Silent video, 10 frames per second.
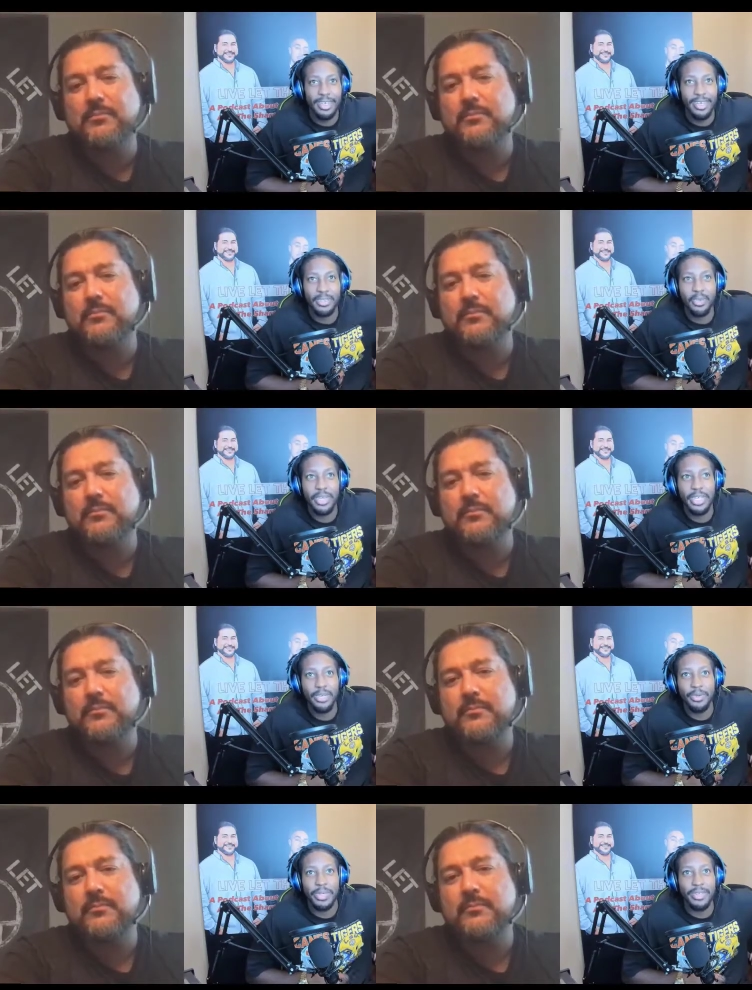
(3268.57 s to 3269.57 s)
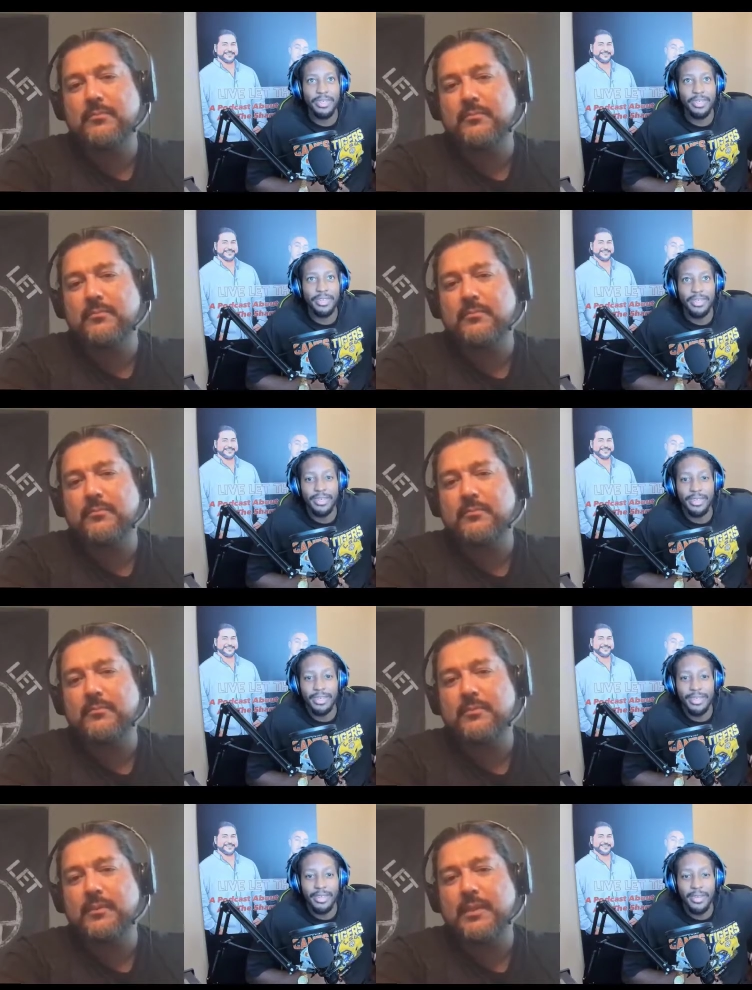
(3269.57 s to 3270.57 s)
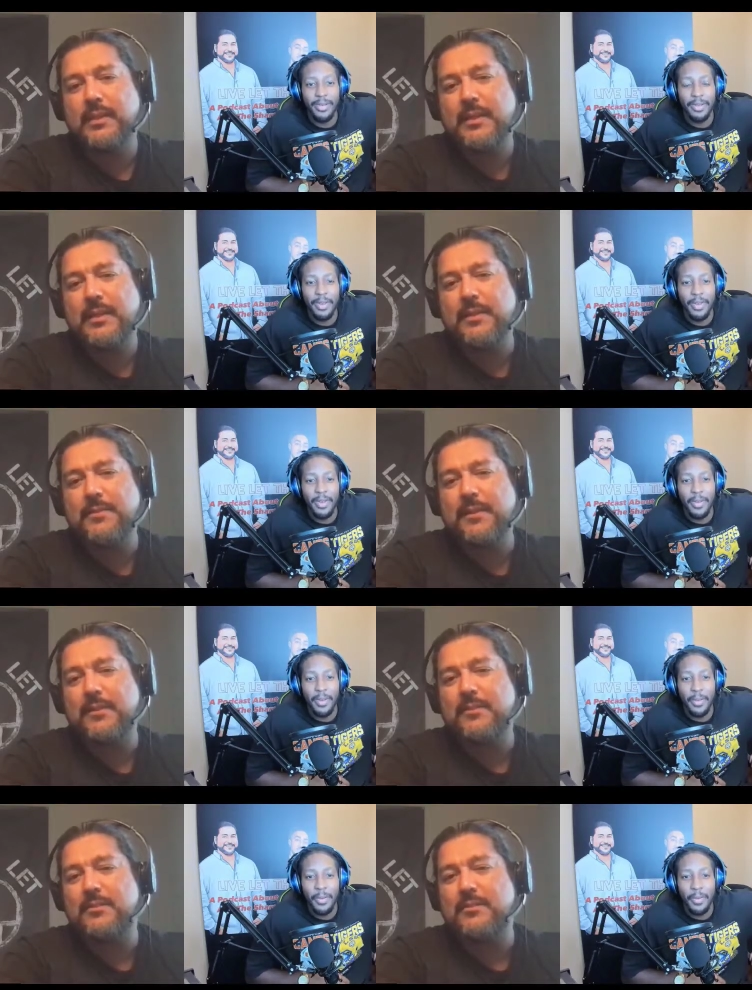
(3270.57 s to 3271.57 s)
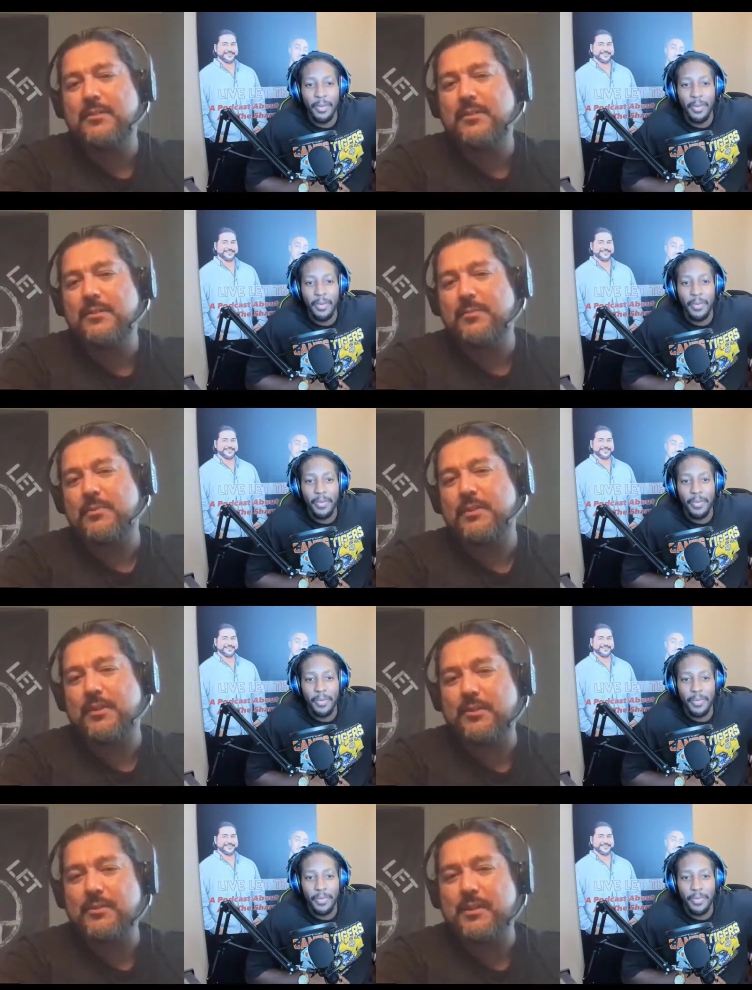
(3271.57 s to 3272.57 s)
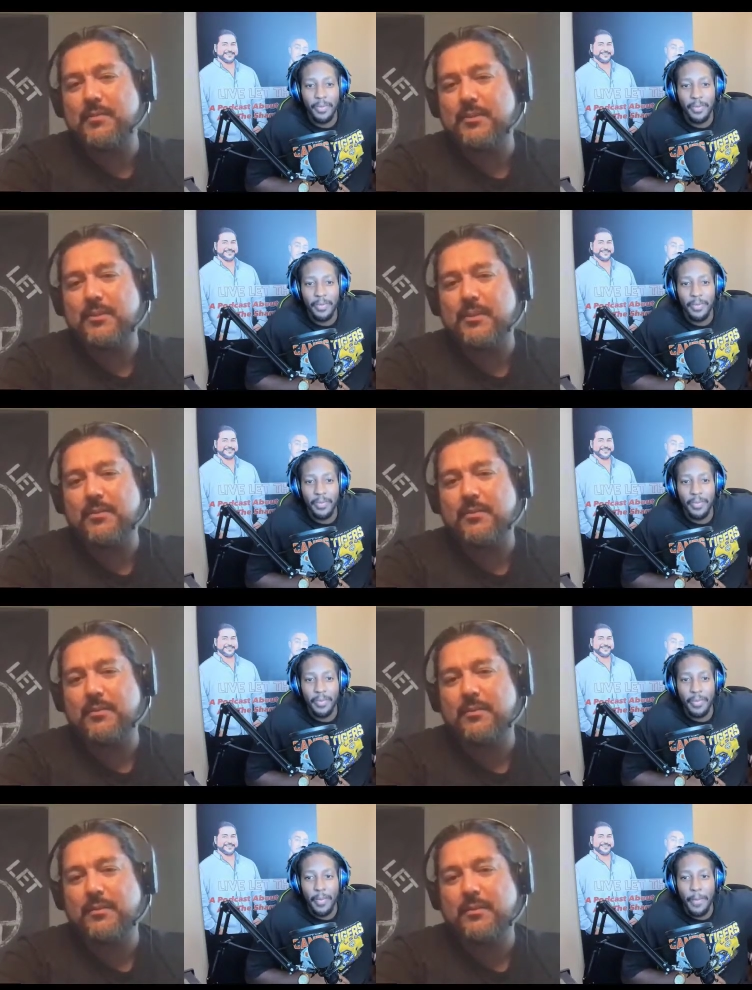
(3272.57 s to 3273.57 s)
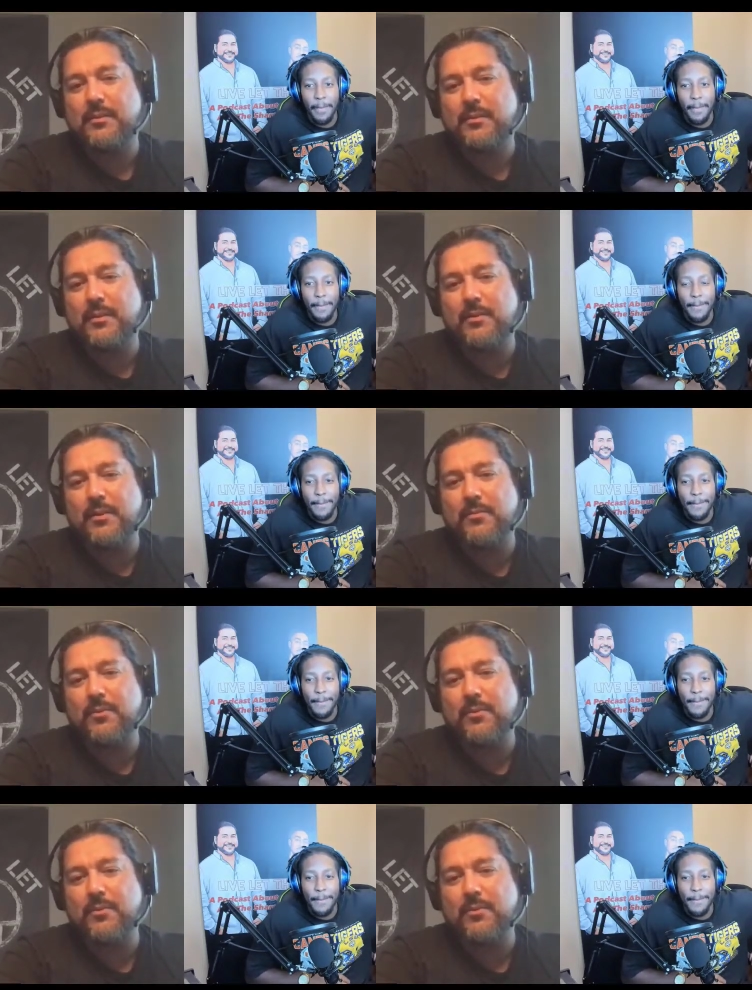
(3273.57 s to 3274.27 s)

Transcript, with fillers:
Speaker 1: a 20 unit.
Speaker 2: The thing is, December is not a good time to sell. You know, right before